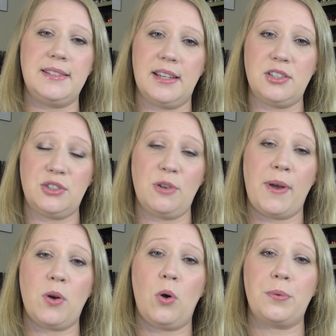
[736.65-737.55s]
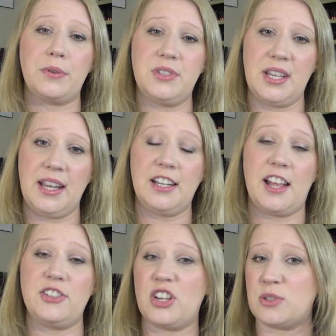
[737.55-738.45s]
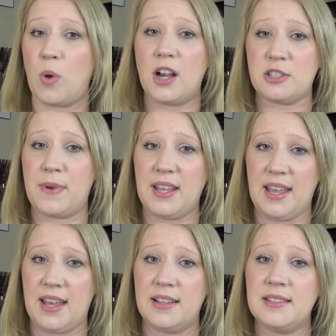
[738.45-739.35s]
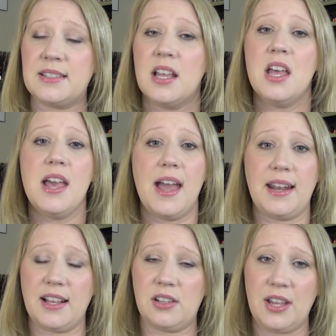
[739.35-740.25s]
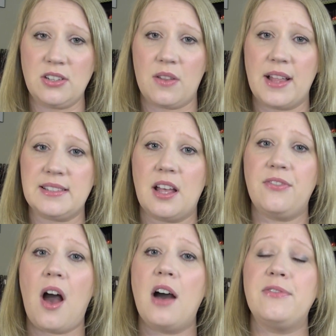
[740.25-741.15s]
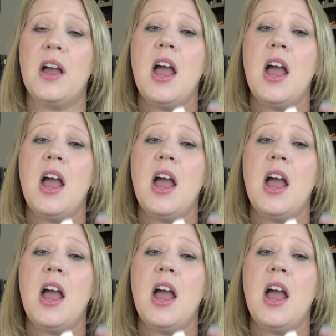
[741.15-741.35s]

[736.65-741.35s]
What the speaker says: did just do my whole routine and I just washed my hands and I cleaned all that stuff off.